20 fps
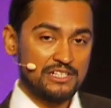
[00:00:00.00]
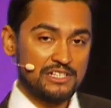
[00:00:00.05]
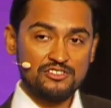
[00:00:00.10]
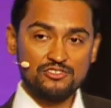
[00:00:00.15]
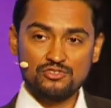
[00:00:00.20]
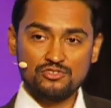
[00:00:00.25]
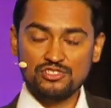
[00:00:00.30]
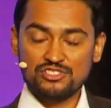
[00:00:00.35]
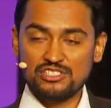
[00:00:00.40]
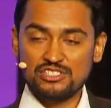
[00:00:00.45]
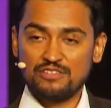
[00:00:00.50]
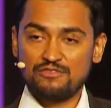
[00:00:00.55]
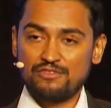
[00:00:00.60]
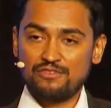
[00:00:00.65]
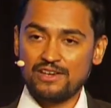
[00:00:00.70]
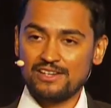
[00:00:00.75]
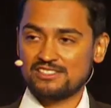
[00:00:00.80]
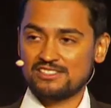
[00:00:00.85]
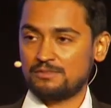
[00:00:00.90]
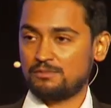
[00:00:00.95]
interesting
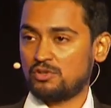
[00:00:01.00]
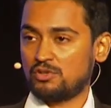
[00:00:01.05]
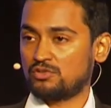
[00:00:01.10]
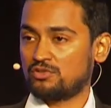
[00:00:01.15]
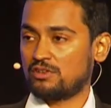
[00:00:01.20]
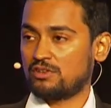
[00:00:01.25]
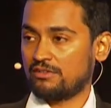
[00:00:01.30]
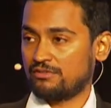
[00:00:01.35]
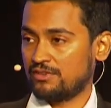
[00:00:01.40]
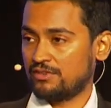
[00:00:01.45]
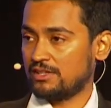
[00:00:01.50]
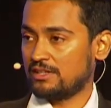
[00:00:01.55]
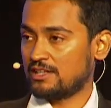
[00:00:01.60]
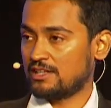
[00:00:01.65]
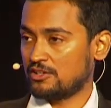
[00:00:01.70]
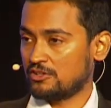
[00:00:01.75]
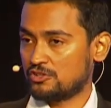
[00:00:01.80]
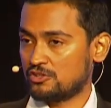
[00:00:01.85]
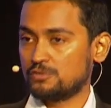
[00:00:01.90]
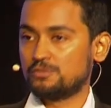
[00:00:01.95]
fact about graphene
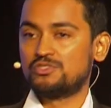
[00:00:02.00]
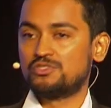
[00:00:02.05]
nanotubes,